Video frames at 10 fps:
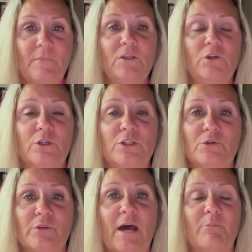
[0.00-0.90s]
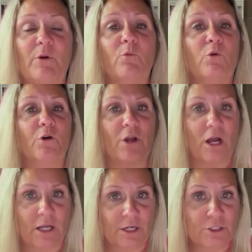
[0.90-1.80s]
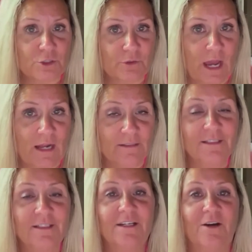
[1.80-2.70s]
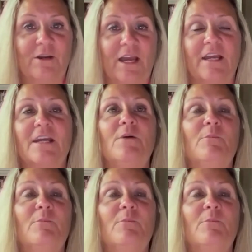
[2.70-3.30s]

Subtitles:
You can do that, but we're not going to do that, okay?